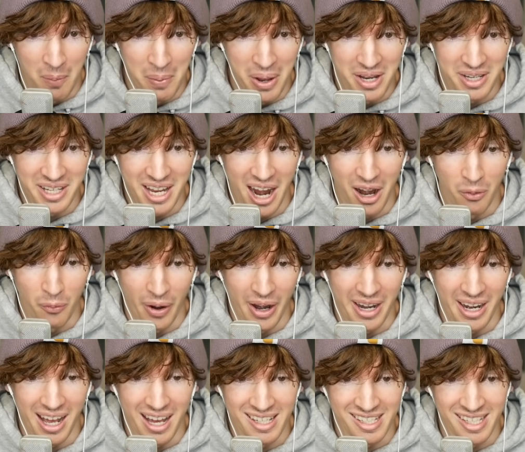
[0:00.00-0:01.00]
I meant yeah,
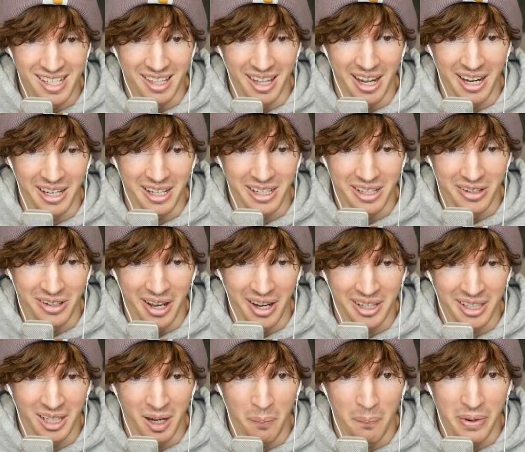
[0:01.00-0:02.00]
right, as in like, you're
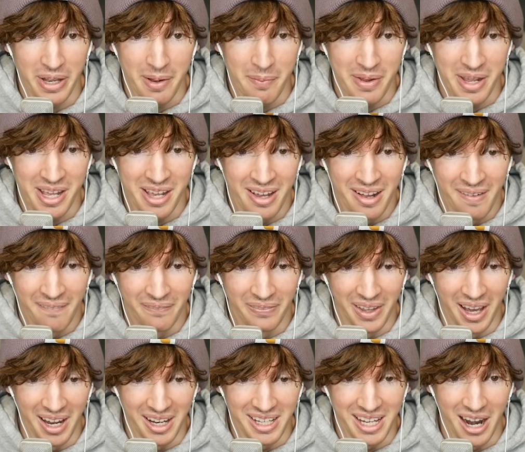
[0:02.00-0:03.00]
not gonna beat me.
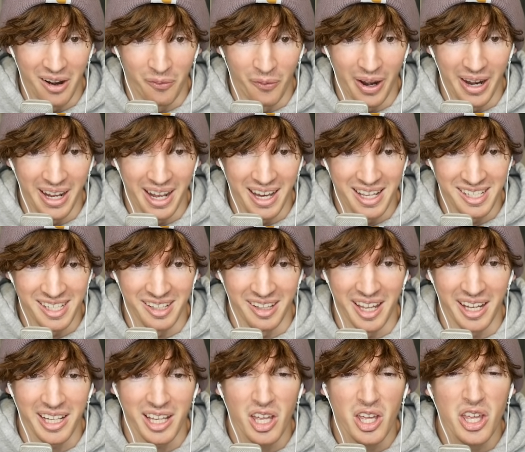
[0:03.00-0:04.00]
Not yeah, right, as in
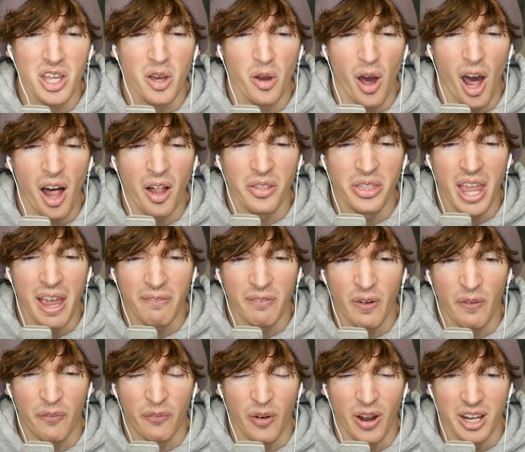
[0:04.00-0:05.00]
like, ew, I'll
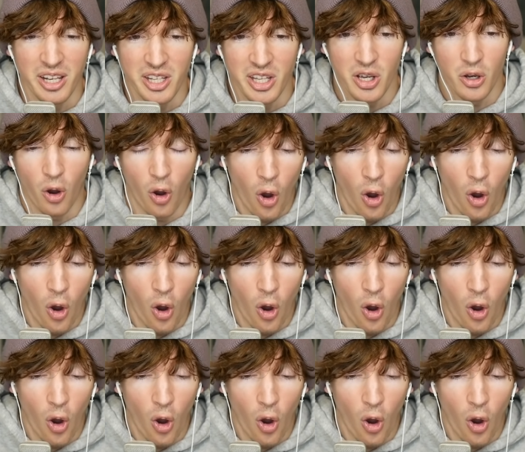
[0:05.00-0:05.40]
never friend you.